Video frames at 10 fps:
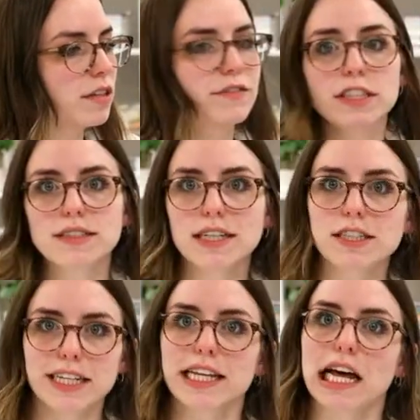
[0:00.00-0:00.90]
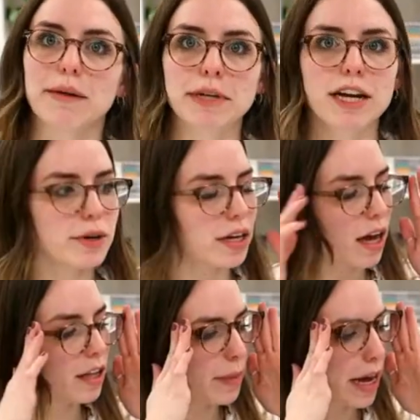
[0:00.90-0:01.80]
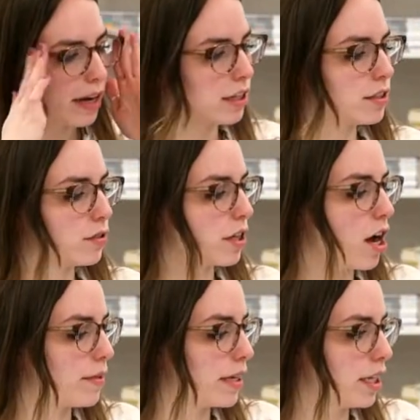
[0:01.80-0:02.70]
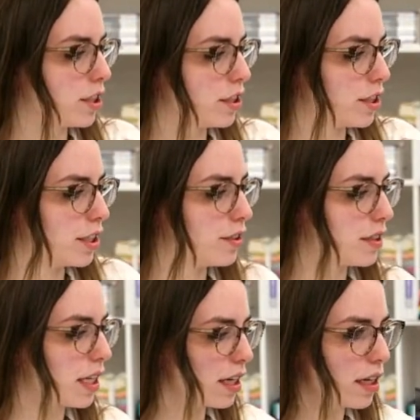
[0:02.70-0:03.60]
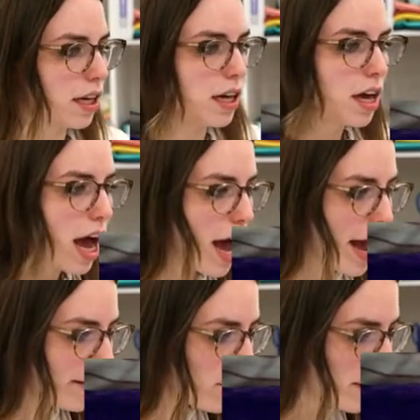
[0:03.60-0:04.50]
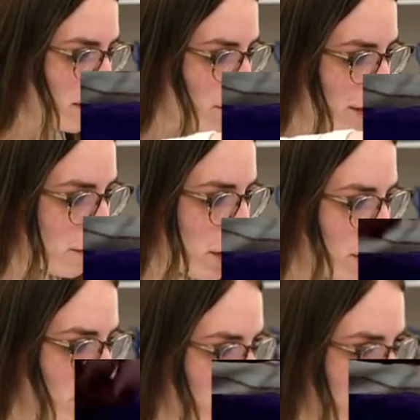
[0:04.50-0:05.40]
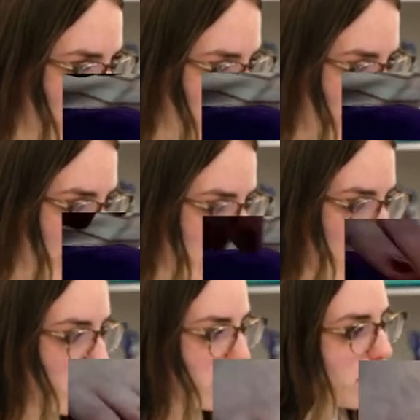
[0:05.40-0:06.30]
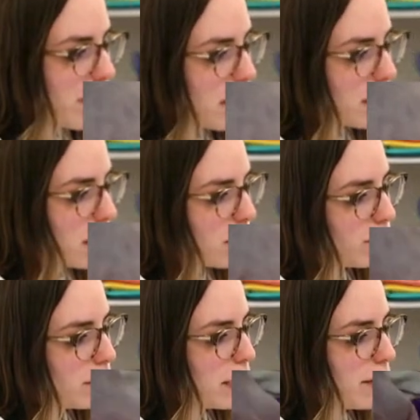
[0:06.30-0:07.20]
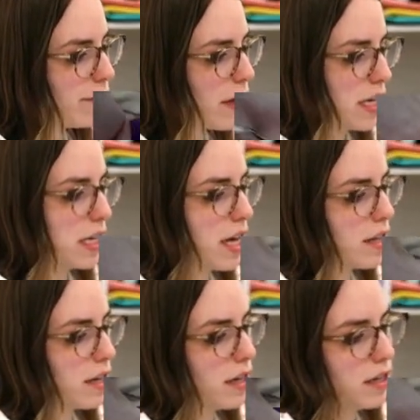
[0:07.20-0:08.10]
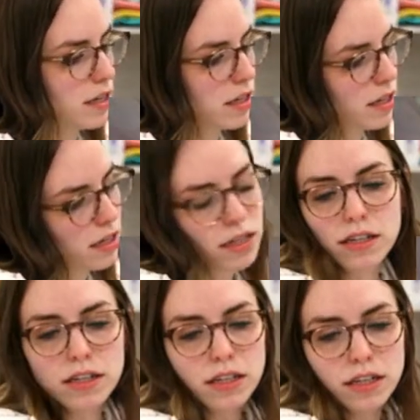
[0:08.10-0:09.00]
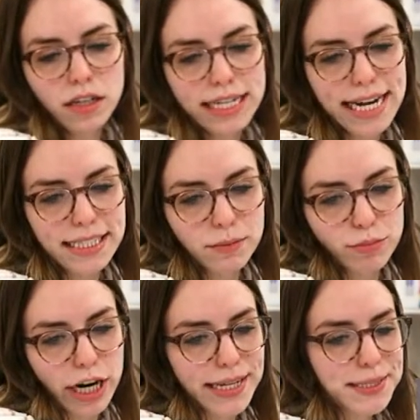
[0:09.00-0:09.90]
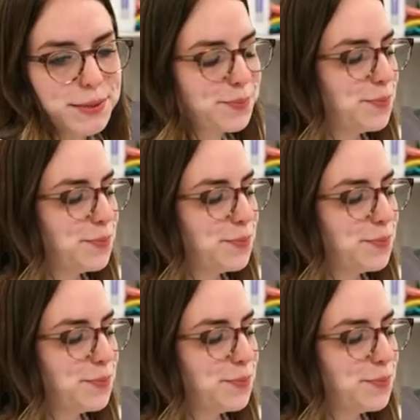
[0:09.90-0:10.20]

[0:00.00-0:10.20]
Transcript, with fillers: If you're stitching it, let me know what color patterns or combinations you're using. I'm running with a purple and a red combo. I think they look really fun together. Nice and bright.